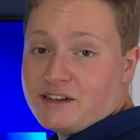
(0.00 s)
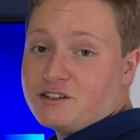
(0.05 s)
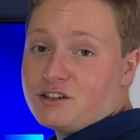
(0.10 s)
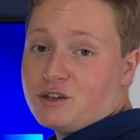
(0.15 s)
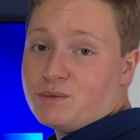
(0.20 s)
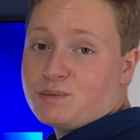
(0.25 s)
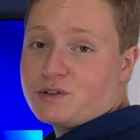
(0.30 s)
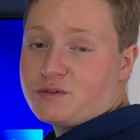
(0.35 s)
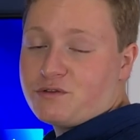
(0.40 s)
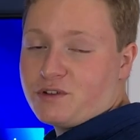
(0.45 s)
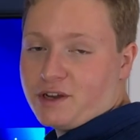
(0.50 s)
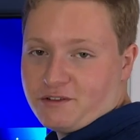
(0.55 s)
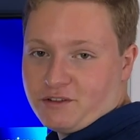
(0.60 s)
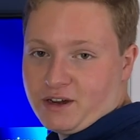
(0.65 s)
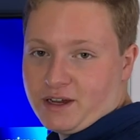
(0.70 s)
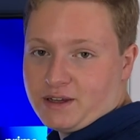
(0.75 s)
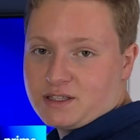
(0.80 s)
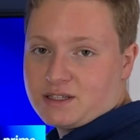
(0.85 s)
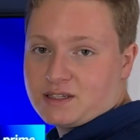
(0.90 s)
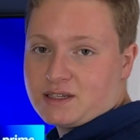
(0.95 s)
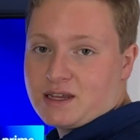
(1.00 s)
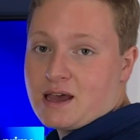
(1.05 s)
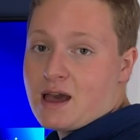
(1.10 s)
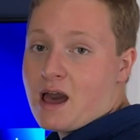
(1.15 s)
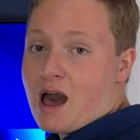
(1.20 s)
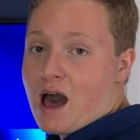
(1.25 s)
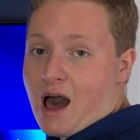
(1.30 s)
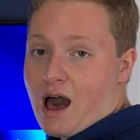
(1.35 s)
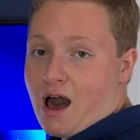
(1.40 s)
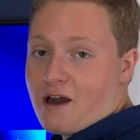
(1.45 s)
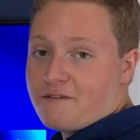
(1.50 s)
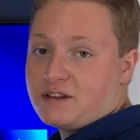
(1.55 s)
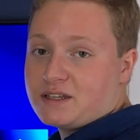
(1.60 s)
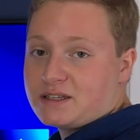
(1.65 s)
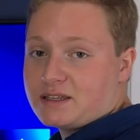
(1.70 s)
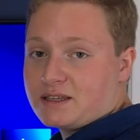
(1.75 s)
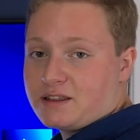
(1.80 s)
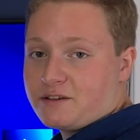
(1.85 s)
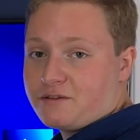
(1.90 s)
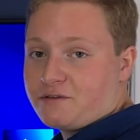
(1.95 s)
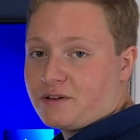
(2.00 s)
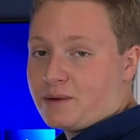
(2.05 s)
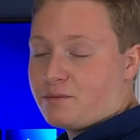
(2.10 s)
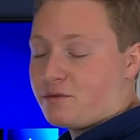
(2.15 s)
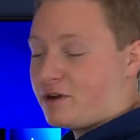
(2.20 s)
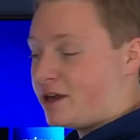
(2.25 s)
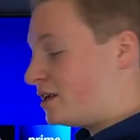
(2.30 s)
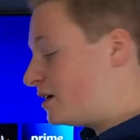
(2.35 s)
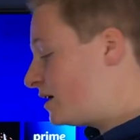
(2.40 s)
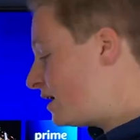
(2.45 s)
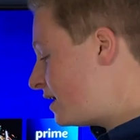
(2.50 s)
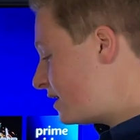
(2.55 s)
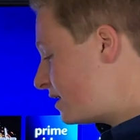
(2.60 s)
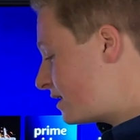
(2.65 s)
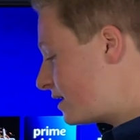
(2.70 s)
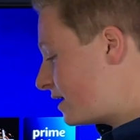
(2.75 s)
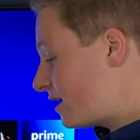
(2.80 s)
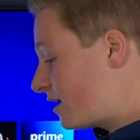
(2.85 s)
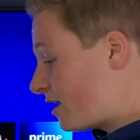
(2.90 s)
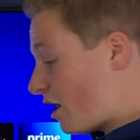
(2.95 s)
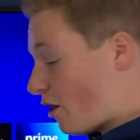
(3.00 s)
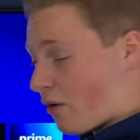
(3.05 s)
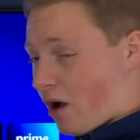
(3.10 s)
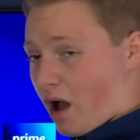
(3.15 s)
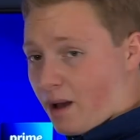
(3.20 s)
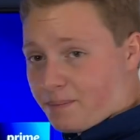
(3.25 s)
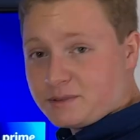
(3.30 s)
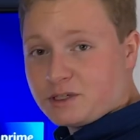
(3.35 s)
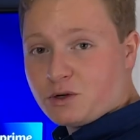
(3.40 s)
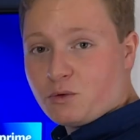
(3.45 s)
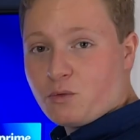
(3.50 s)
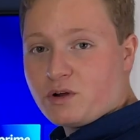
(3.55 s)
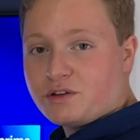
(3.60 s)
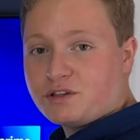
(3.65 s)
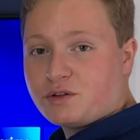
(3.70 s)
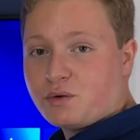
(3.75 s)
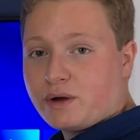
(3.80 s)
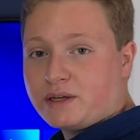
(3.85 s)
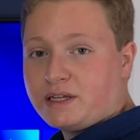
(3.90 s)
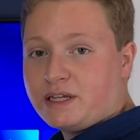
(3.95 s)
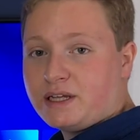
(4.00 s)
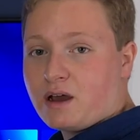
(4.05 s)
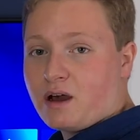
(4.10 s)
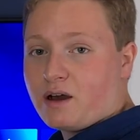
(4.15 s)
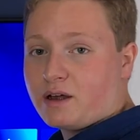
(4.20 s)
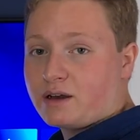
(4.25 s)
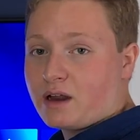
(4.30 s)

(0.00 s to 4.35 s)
terms of frame rates, obviously the frame rate can go up to 120 on